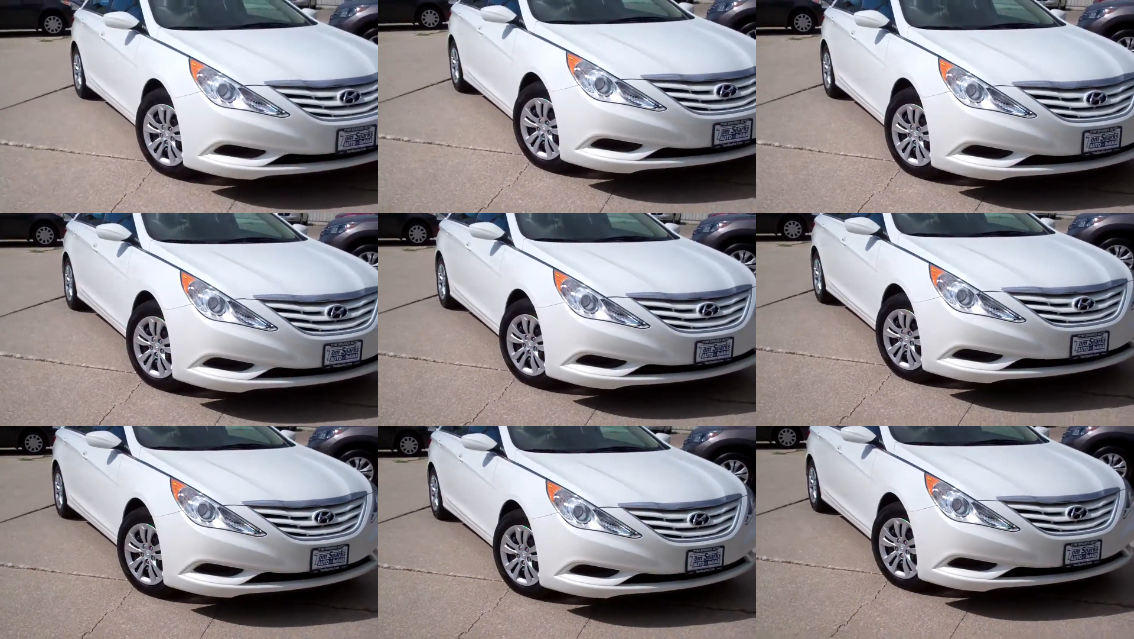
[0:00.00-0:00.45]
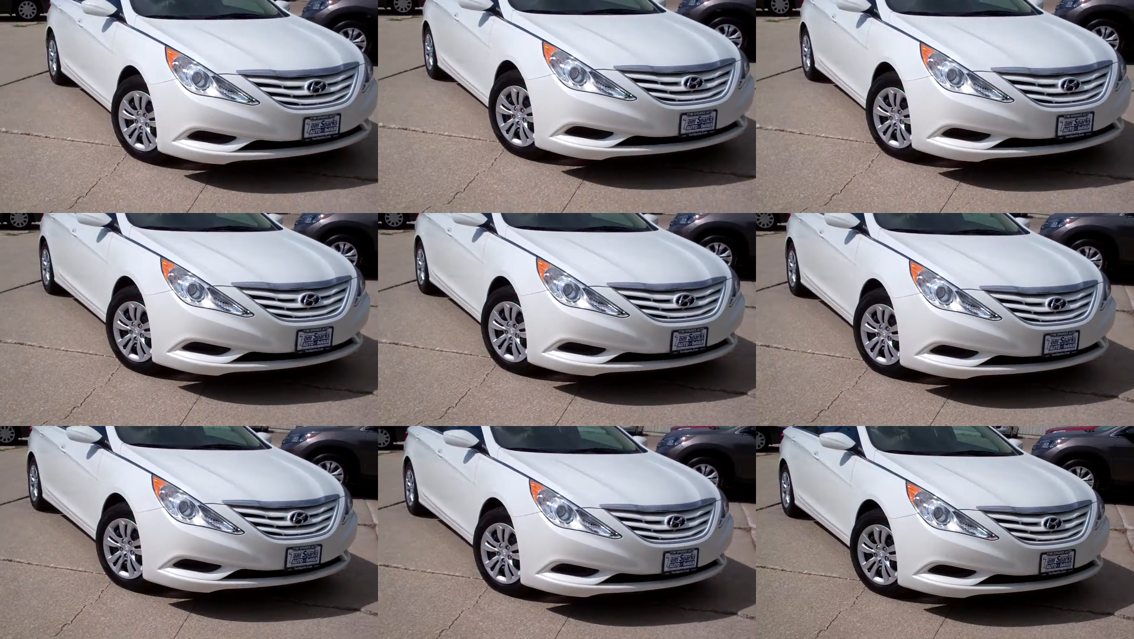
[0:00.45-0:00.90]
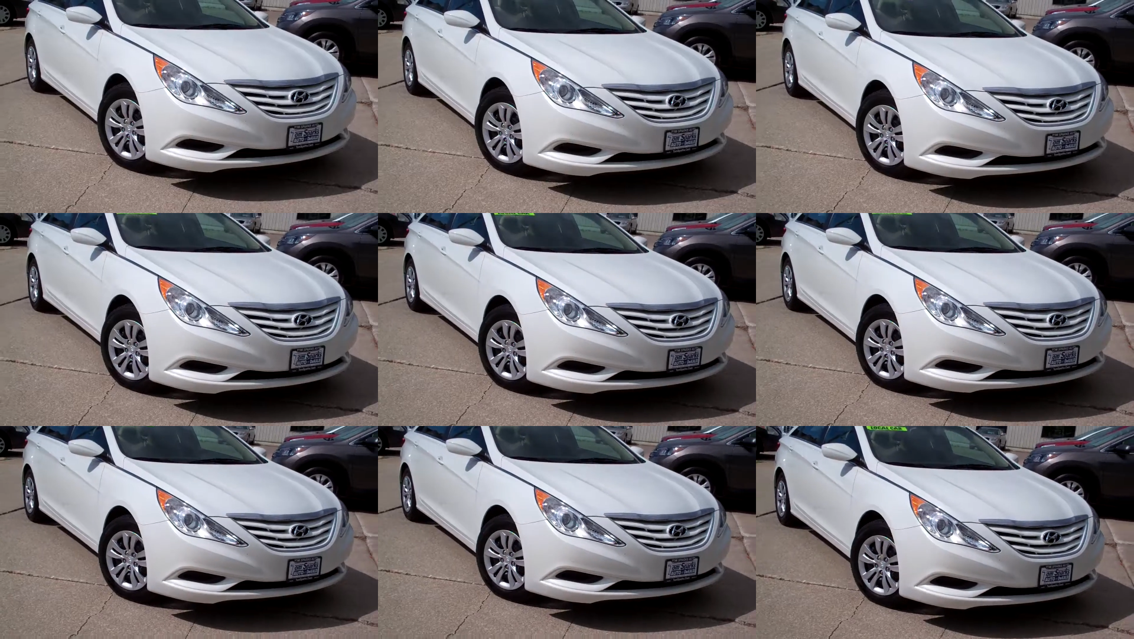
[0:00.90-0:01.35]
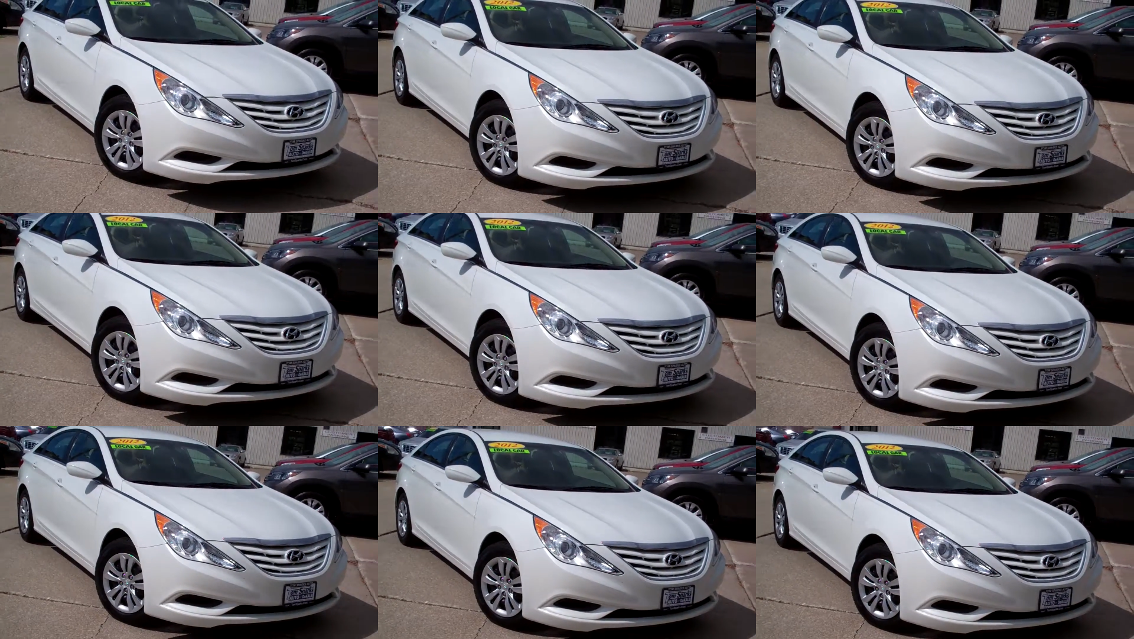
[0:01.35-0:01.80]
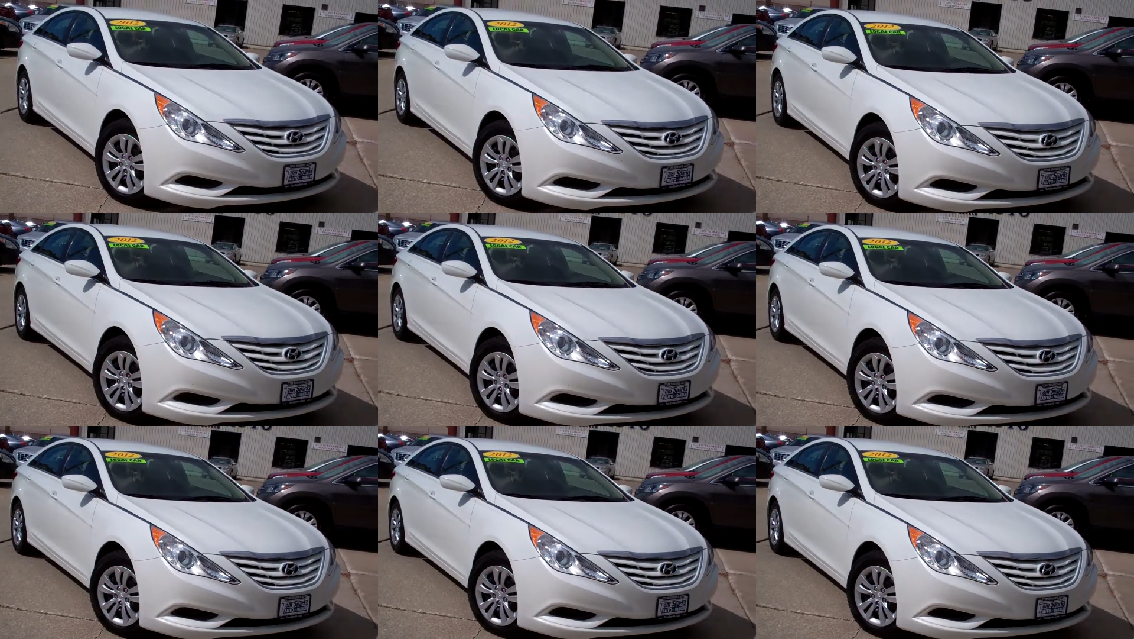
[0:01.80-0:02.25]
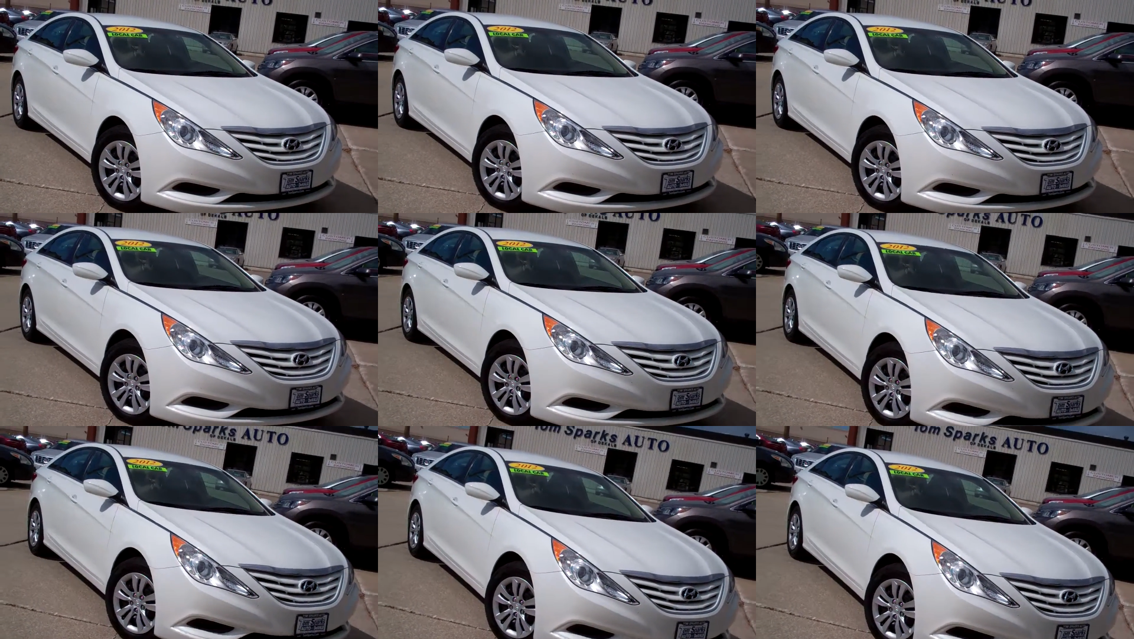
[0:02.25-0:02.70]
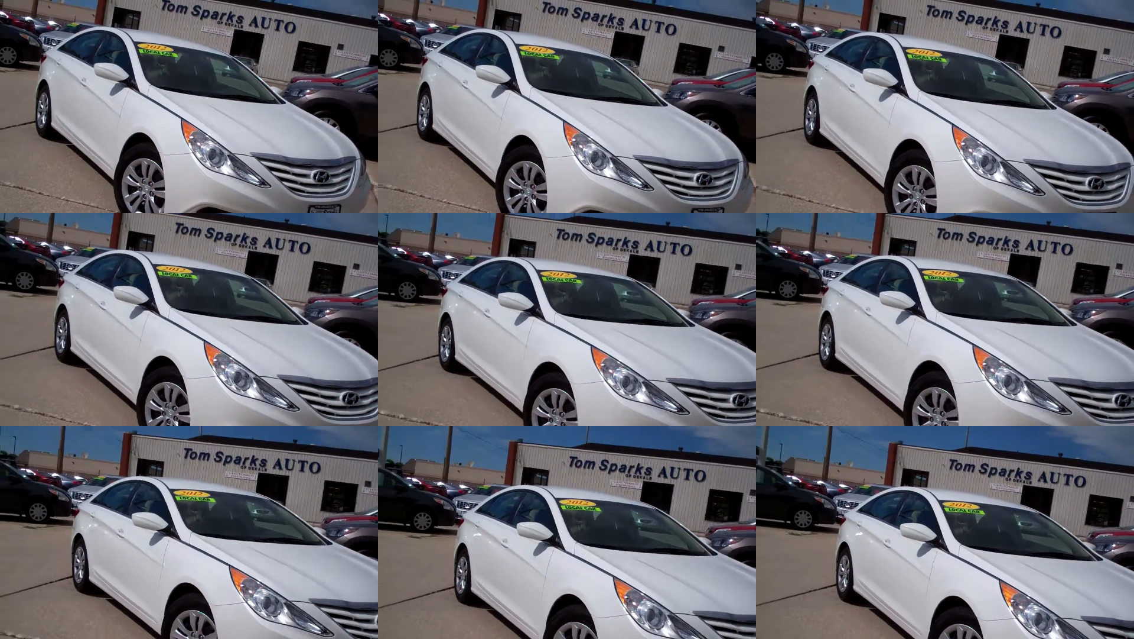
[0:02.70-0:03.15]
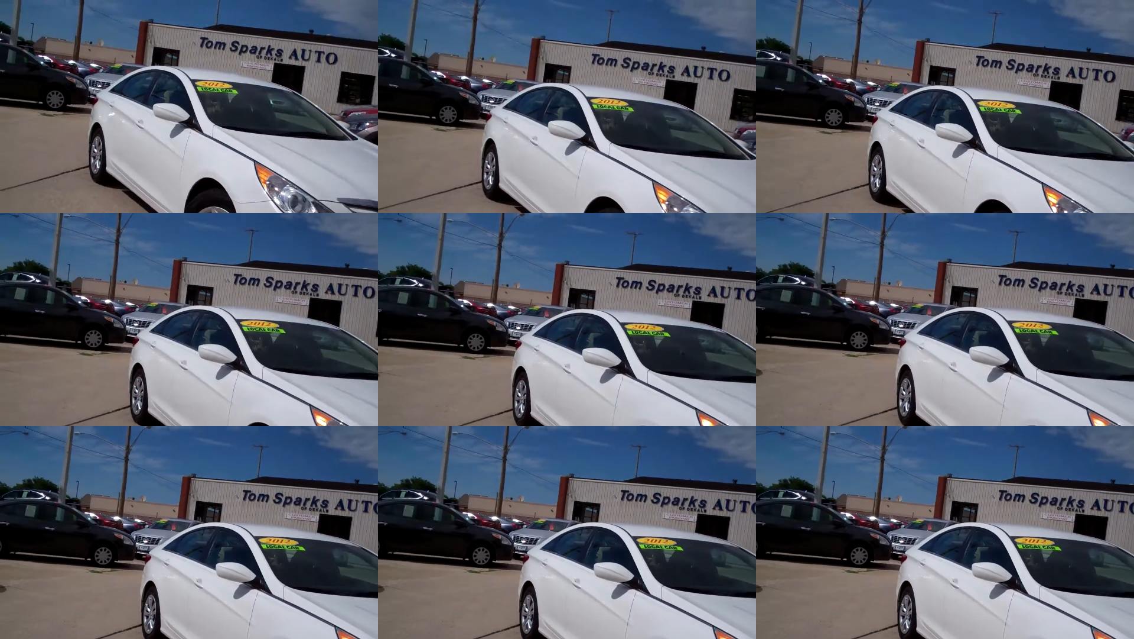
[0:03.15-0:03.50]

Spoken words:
(no speaker visible)